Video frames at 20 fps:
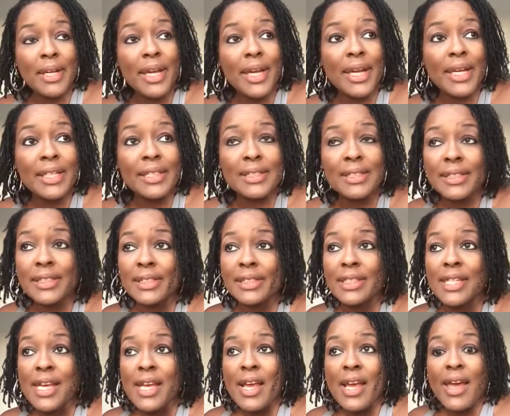bless
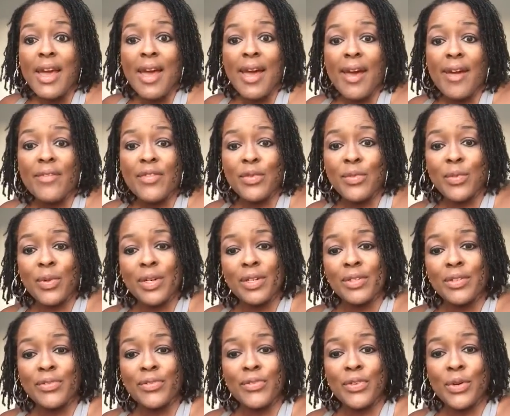and have a
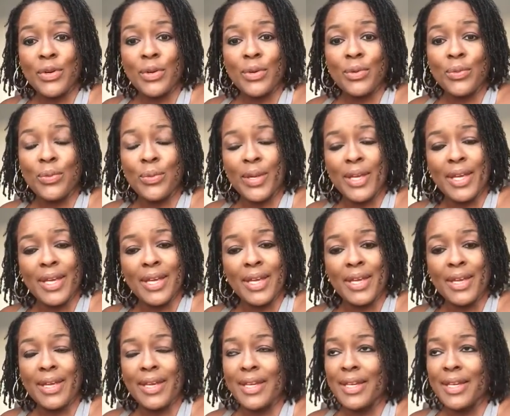wonderful week.